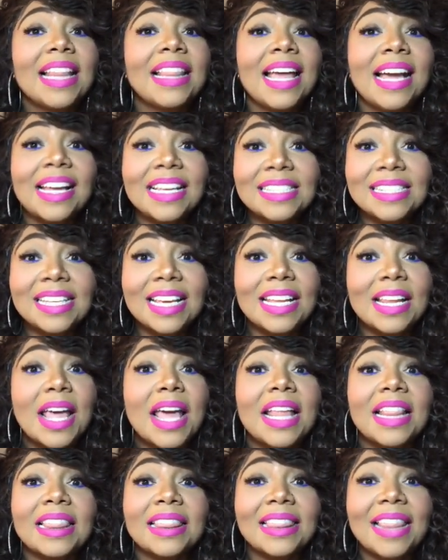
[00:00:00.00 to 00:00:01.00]
Like I said,
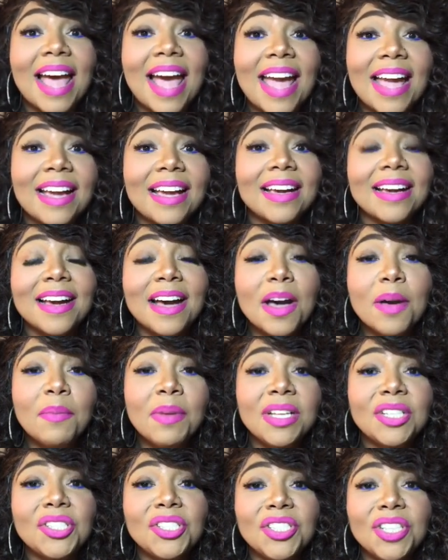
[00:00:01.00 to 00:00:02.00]
like,
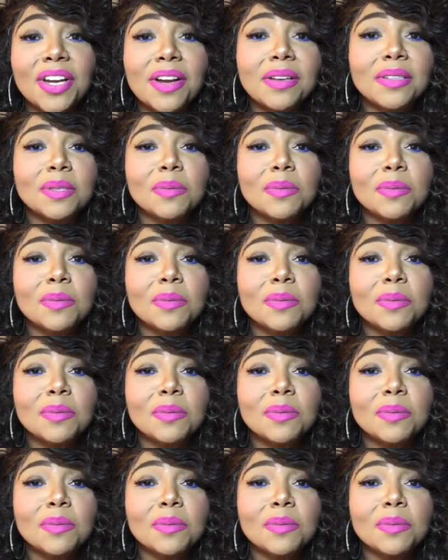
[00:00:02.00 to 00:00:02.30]
comment, share,